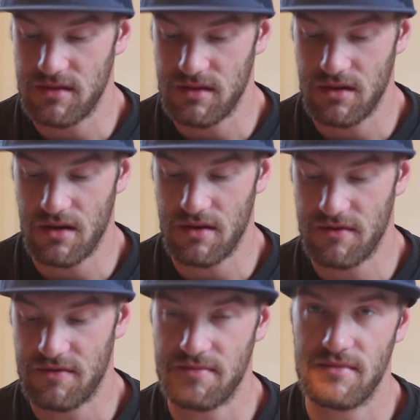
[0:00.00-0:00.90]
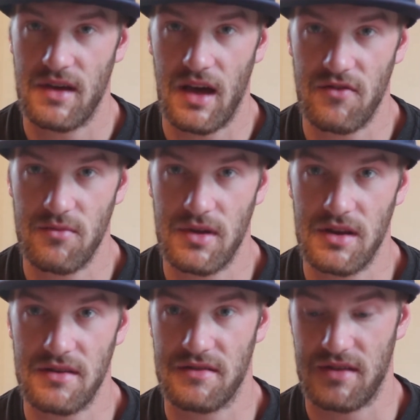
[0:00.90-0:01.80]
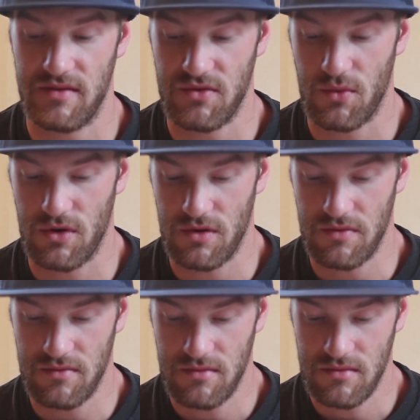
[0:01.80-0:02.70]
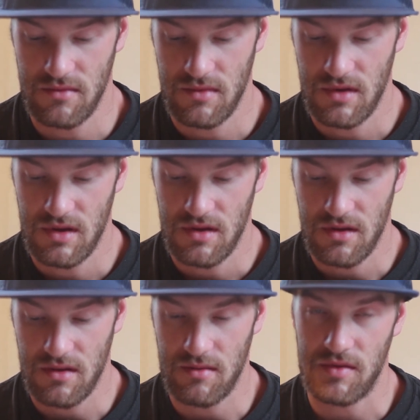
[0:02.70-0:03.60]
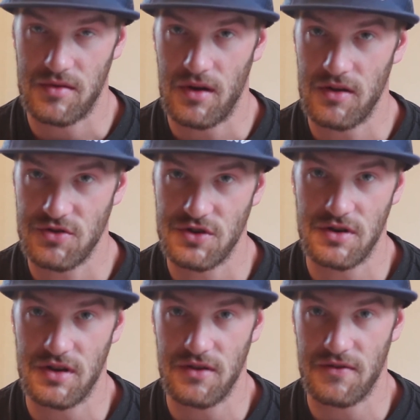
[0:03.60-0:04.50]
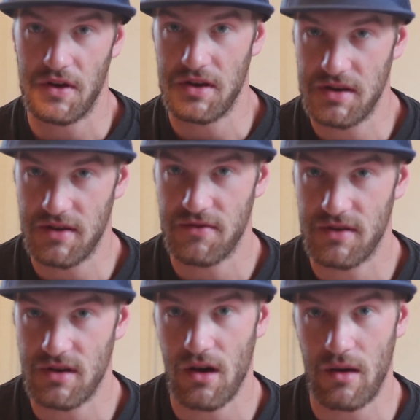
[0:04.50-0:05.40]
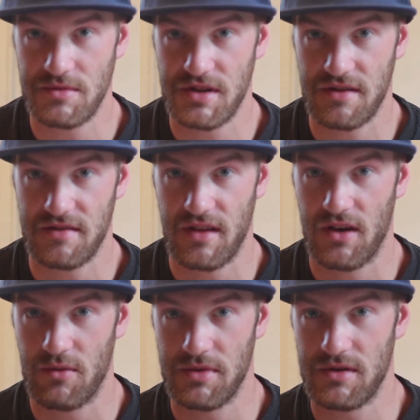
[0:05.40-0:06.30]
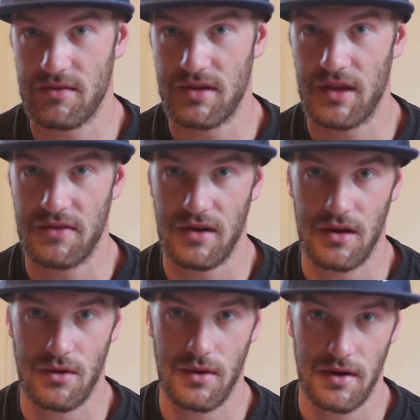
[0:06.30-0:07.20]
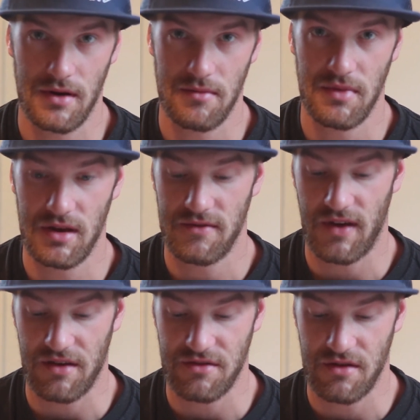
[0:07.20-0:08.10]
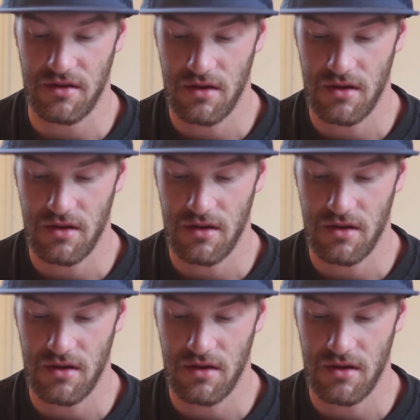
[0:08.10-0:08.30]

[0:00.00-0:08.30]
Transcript: You have half a minute to save the world, and throughout your journey you find different objects that help you get there quicker, beat it faster.